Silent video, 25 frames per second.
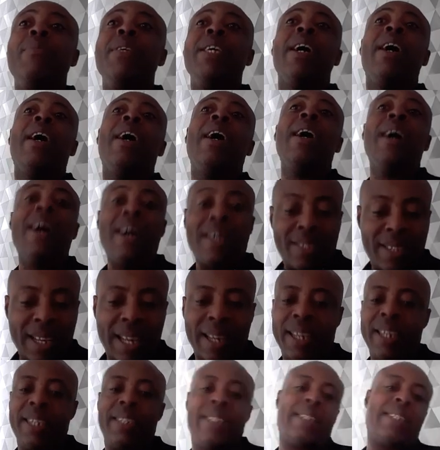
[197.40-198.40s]
BR has
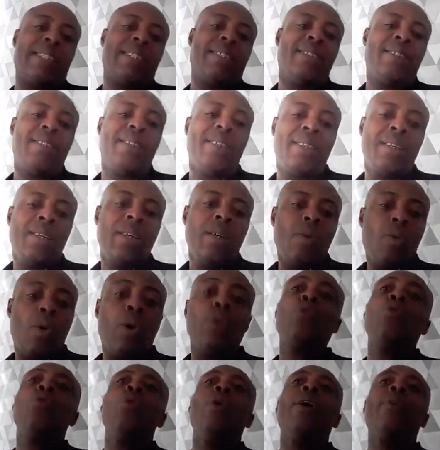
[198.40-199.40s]
an end.
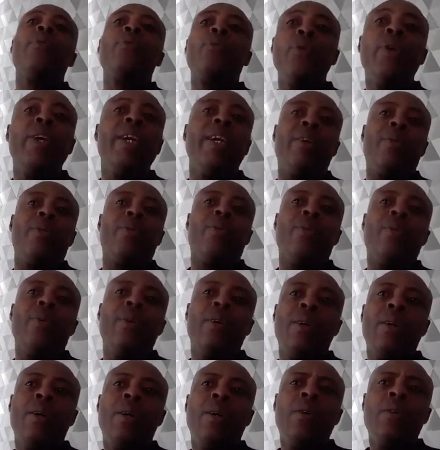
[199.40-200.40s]
What you are doing, you know?
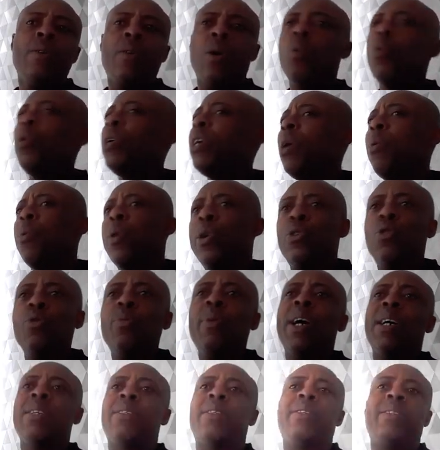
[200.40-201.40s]
So we are with you
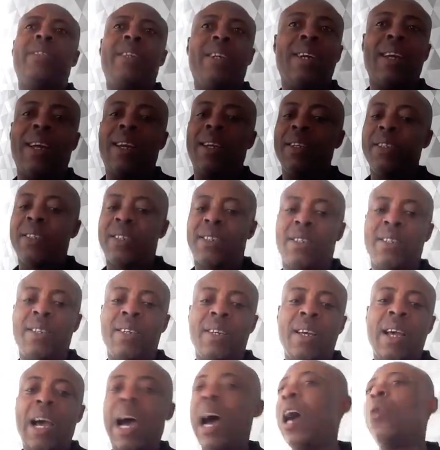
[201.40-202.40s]
as a journalist.
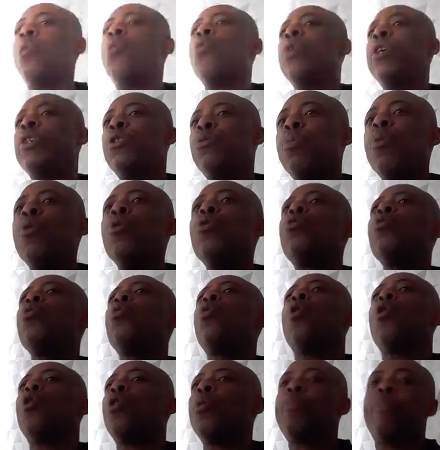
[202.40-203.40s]
I will expose you
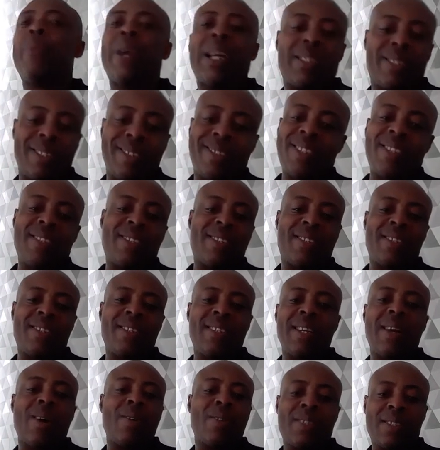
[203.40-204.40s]
corrupt practices
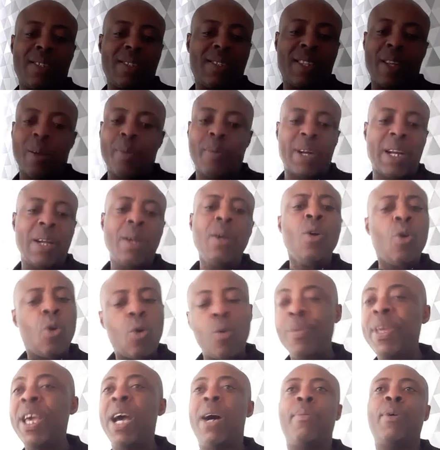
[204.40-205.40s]
in our system. We'll
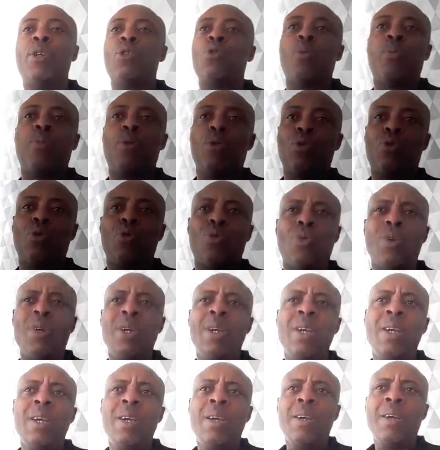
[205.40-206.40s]
be able to support you.
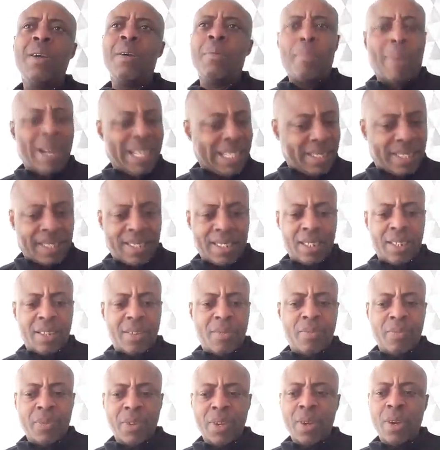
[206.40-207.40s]
But
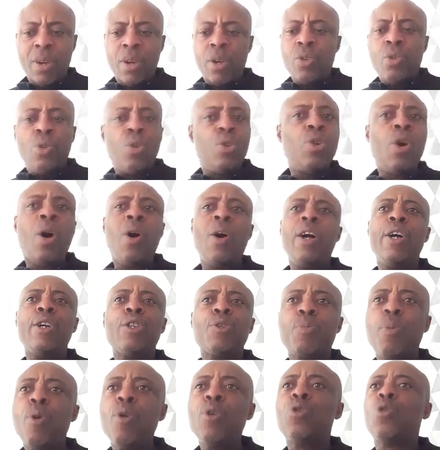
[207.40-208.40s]
you don't
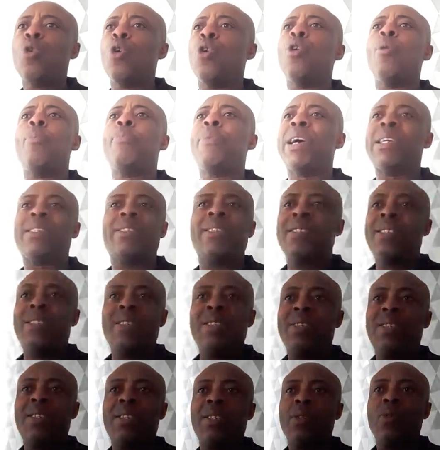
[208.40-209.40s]
expose corrupt
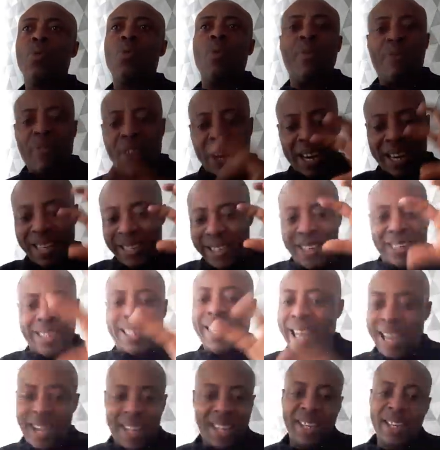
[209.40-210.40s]
practices with an
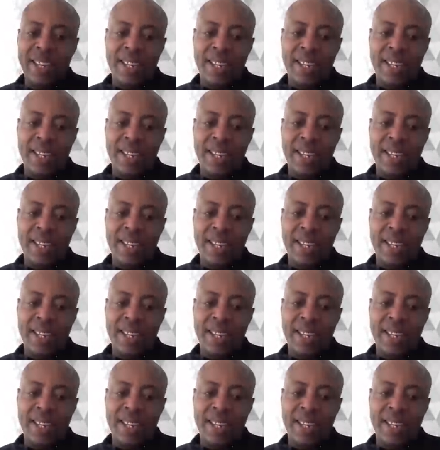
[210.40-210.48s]
agenda.